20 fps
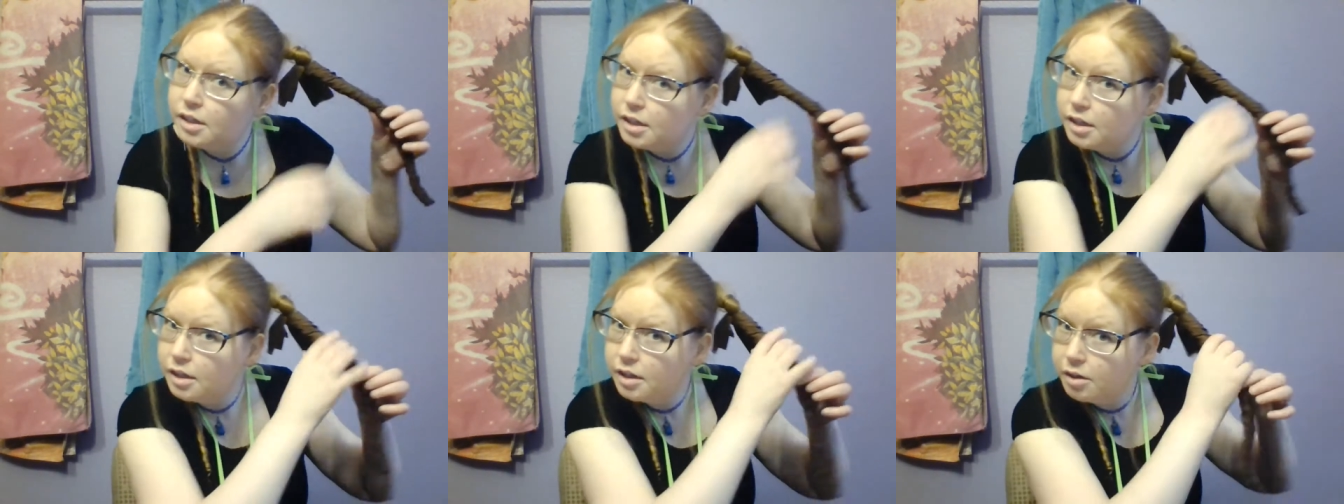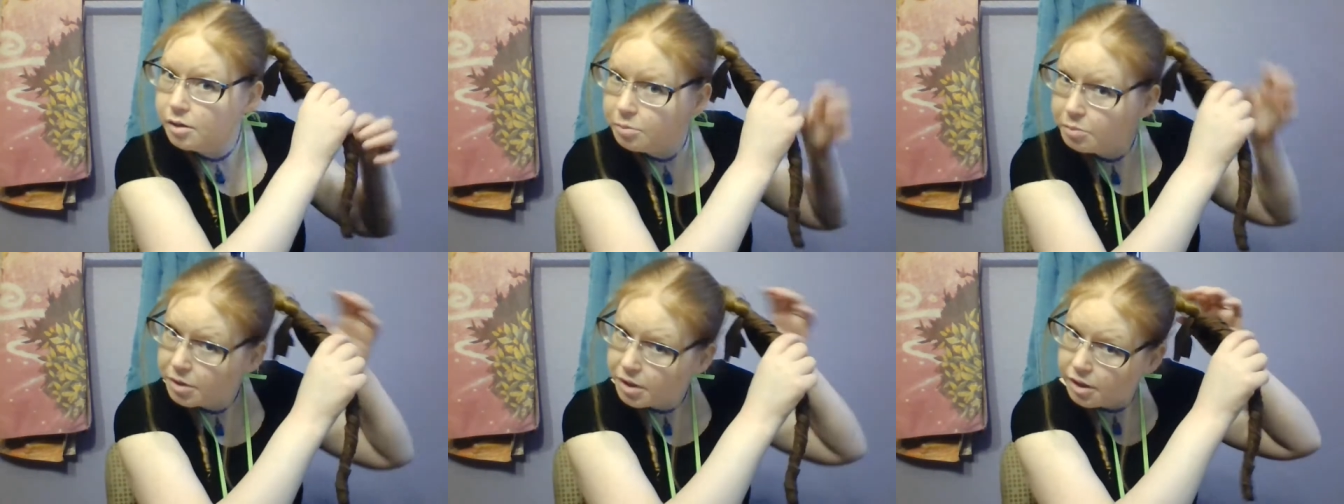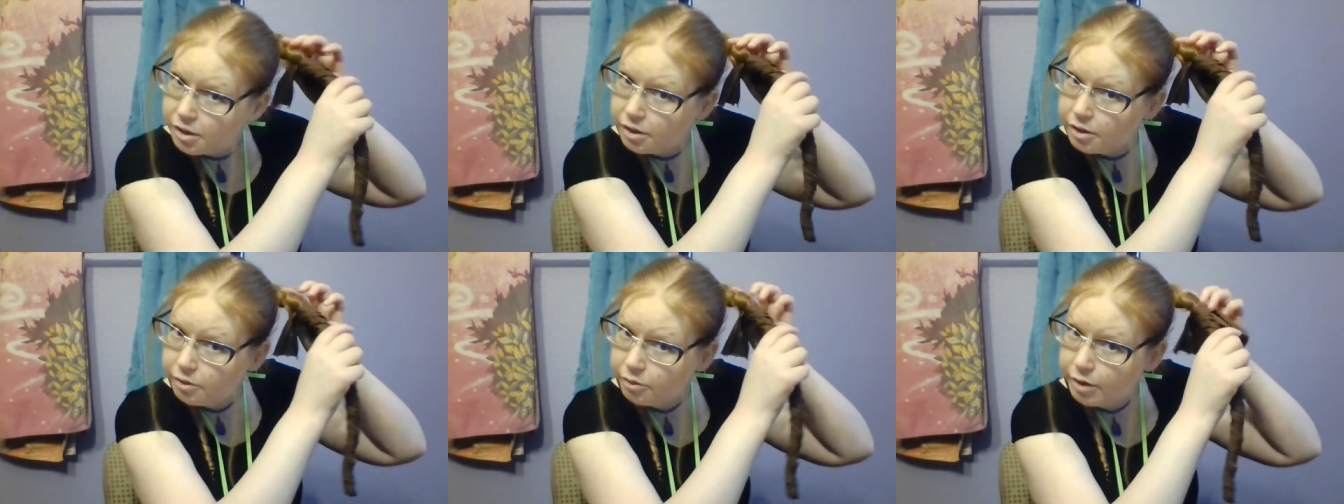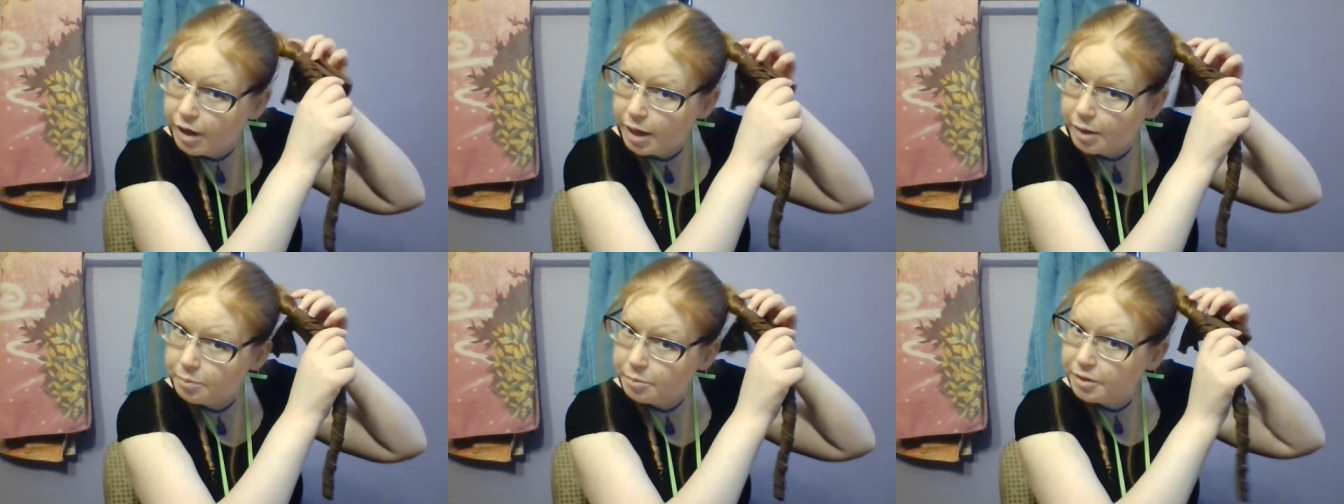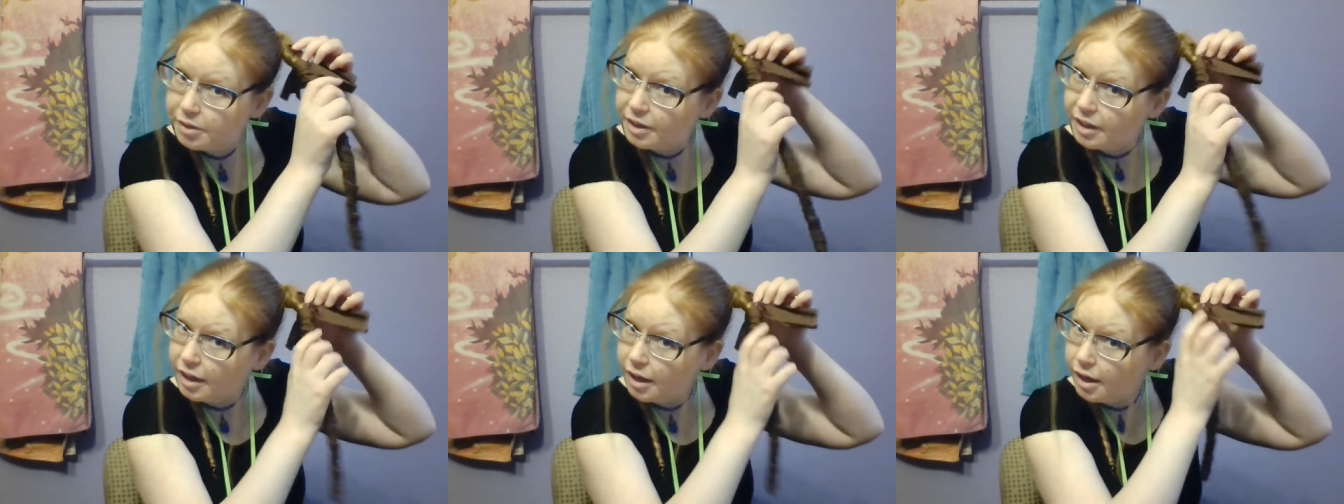Now I'm gonna unwrap
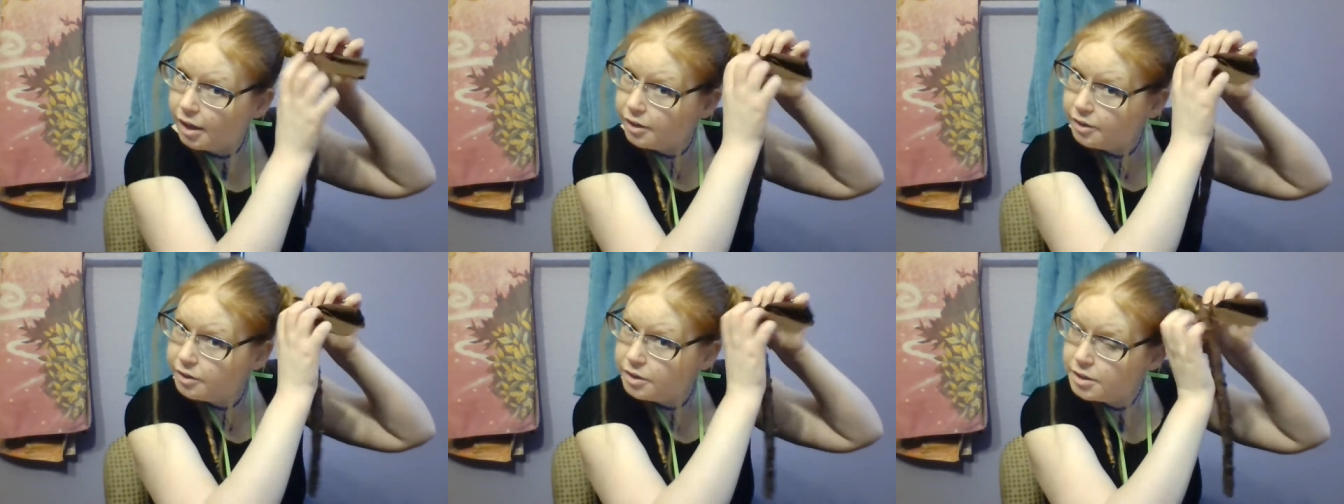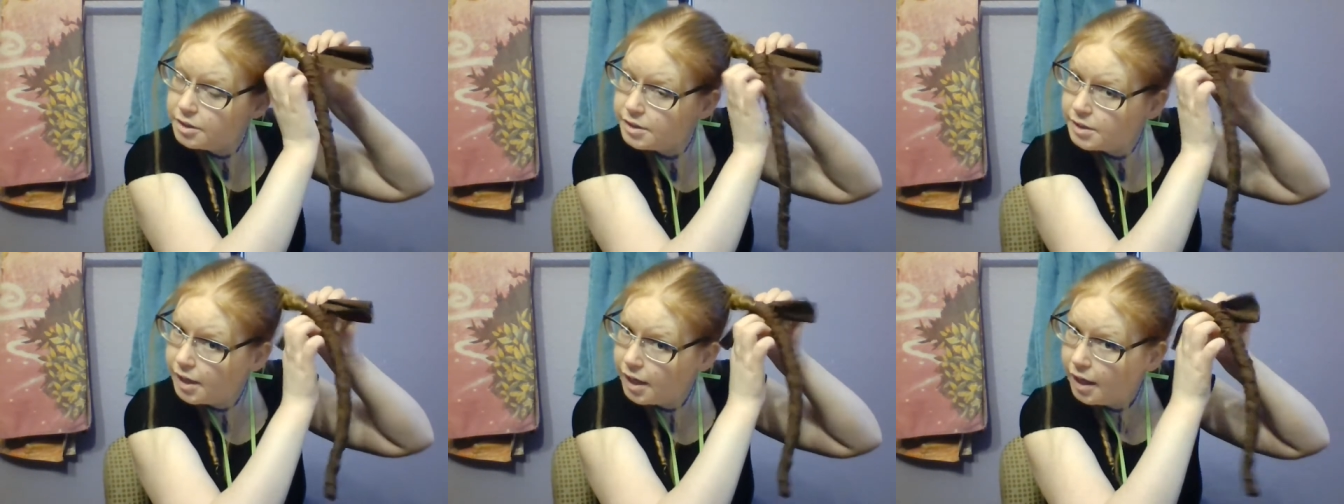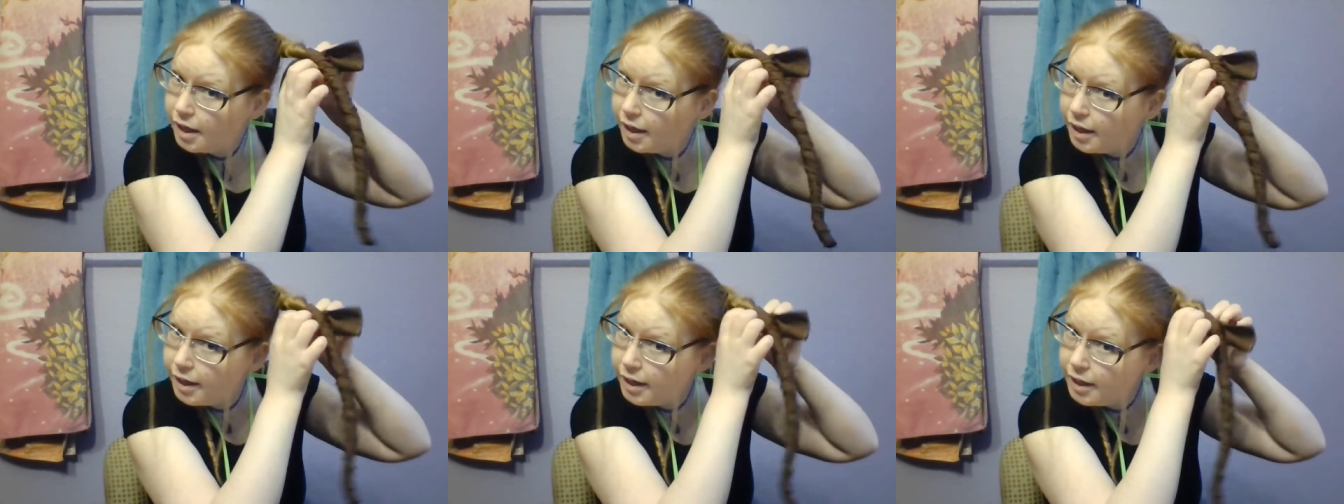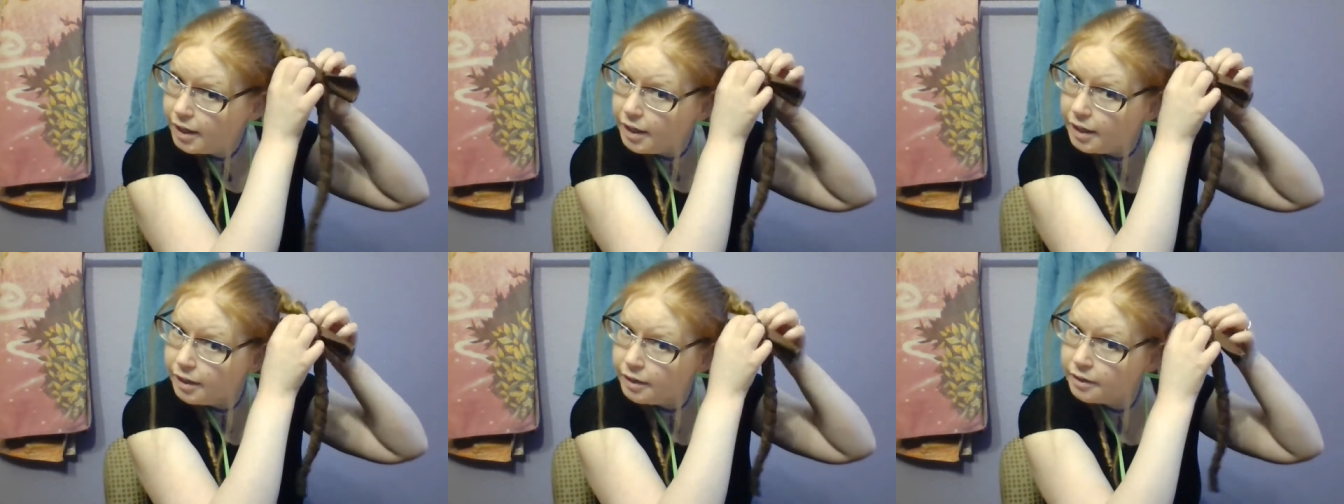the other side.